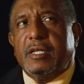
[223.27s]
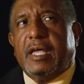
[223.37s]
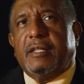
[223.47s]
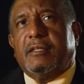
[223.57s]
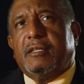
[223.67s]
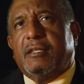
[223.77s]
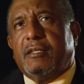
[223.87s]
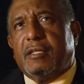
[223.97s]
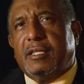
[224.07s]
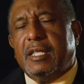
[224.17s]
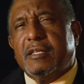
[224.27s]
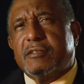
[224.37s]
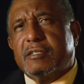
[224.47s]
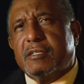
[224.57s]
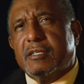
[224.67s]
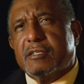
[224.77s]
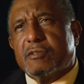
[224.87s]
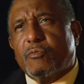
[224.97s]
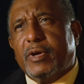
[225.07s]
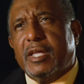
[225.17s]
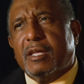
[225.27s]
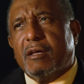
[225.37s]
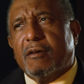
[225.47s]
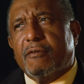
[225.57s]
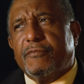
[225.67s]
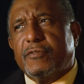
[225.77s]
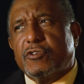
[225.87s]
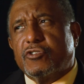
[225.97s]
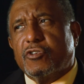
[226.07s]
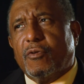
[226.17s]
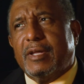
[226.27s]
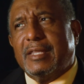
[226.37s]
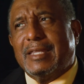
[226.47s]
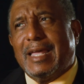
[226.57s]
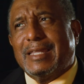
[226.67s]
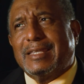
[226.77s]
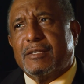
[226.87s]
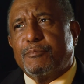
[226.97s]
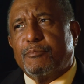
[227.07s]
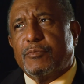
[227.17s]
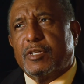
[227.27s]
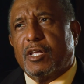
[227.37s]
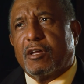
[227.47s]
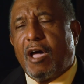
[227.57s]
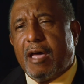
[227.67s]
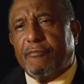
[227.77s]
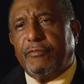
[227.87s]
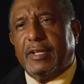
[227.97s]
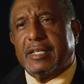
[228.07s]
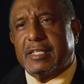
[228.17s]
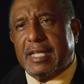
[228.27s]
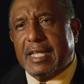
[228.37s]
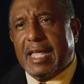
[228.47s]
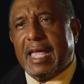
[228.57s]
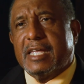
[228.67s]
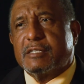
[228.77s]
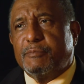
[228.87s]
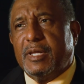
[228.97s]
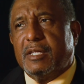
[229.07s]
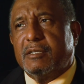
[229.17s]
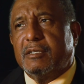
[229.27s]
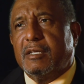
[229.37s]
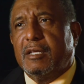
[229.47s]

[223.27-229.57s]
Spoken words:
And this is a way of showing that the conflict has come